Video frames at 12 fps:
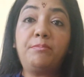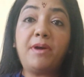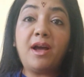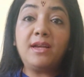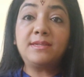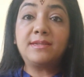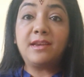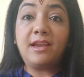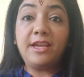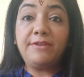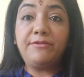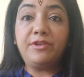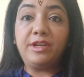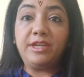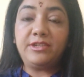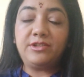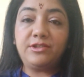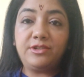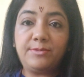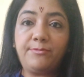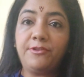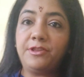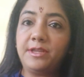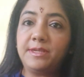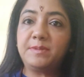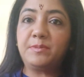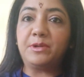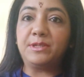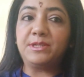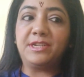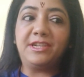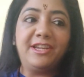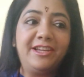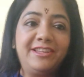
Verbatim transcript: past life relationship with this person?